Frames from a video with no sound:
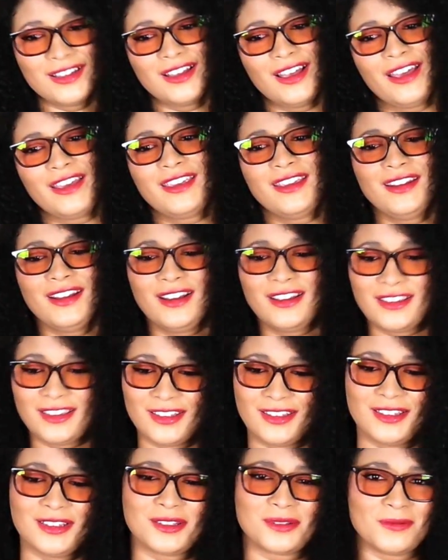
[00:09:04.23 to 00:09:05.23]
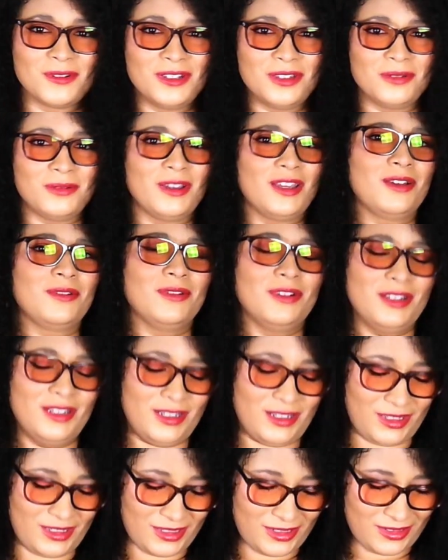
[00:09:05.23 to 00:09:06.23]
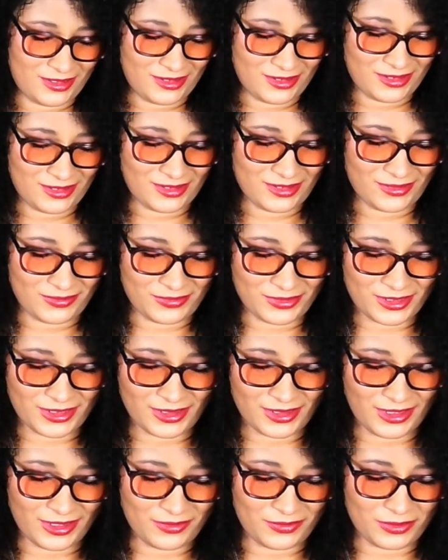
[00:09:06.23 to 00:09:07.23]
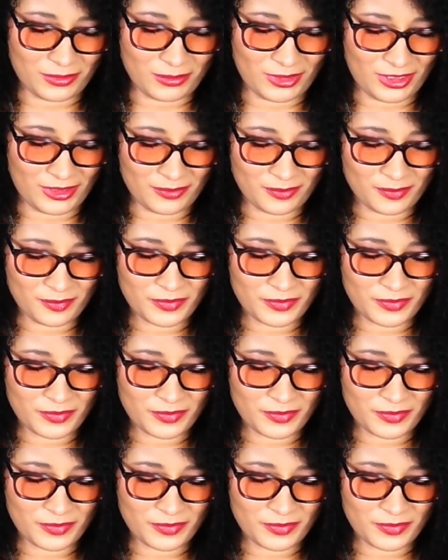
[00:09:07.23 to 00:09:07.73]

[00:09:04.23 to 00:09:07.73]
I cannot get this one the way I want it again, for the life of me.